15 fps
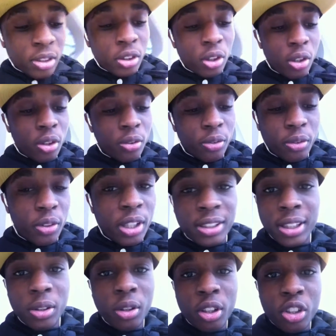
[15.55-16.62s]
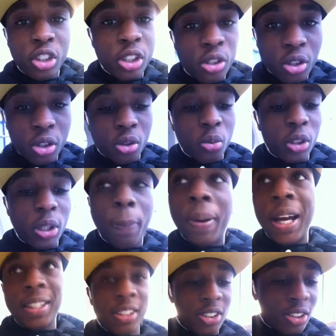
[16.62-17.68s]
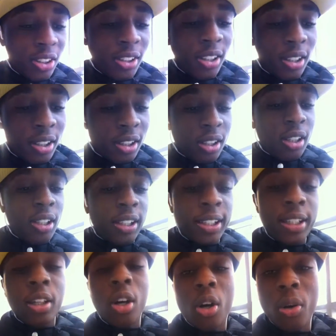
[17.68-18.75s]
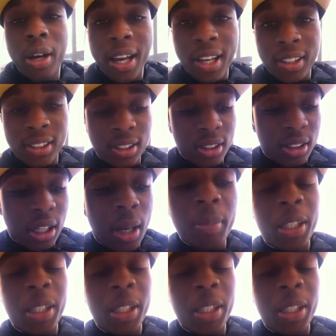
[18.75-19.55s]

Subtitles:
So the technology used was a Panasonic EOS.